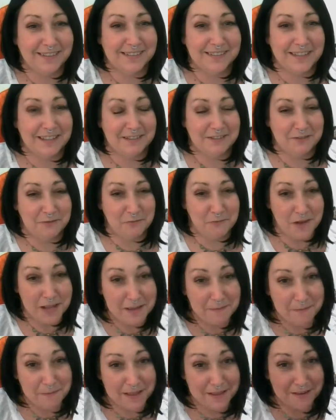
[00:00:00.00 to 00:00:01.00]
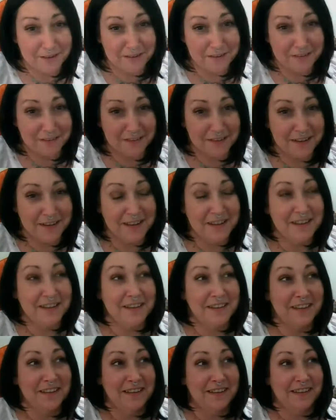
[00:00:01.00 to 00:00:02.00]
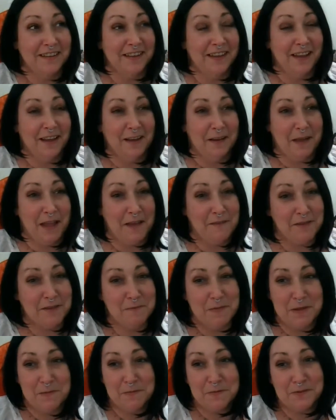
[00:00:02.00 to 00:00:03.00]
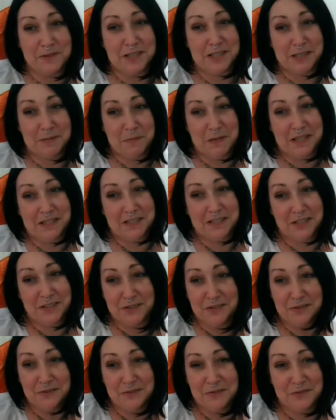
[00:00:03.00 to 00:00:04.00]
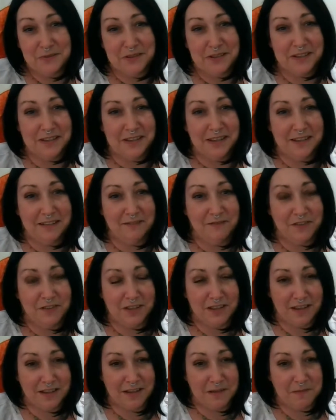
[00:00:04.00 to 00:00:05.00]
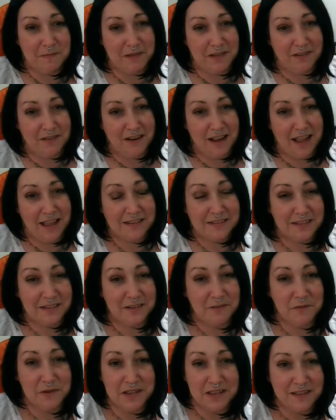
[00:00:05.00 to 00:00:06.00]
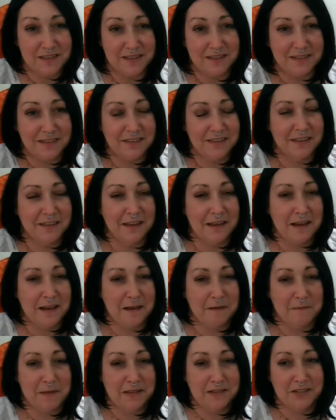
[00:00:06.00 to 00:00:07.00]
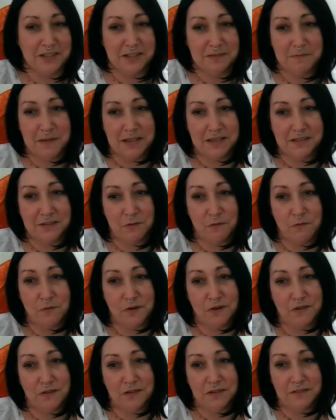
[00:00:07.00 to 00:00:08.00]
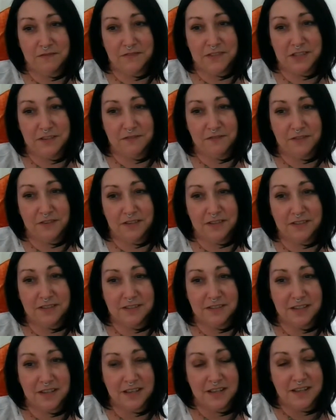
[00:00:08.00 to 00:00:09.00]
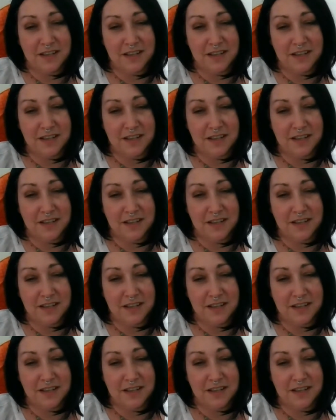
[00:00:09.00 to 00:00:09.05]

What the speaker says: because I do way better having people to speak to and feel like I'm interacting with. It just makes a world of difference.